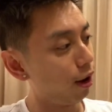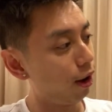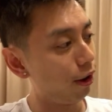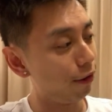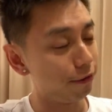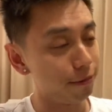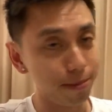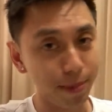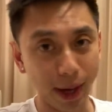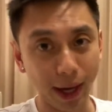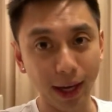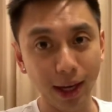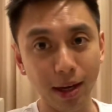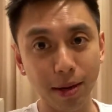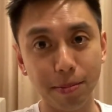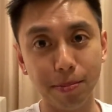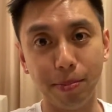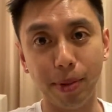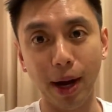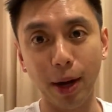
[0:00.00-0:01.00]
of May,
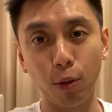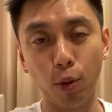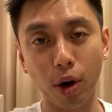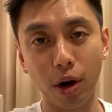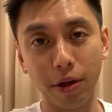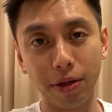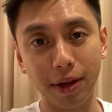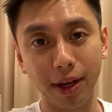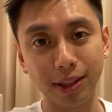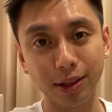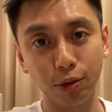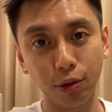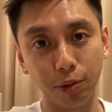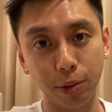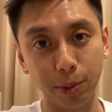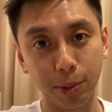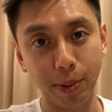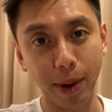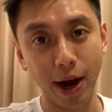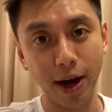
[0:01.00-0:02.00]
but one of the things that we've
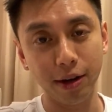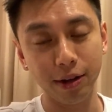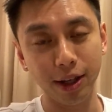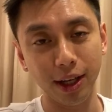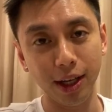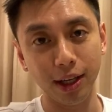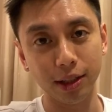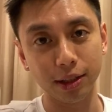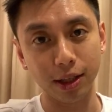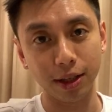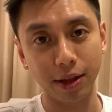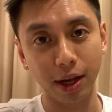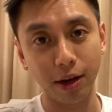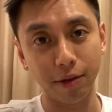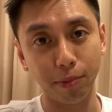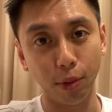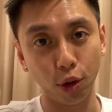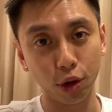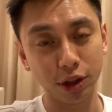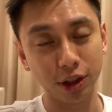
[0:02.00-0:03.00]
prepared is a ton
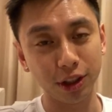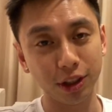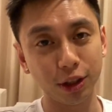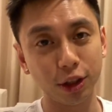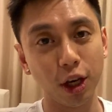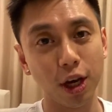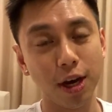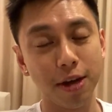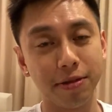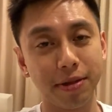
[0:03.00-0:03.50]
of bonuses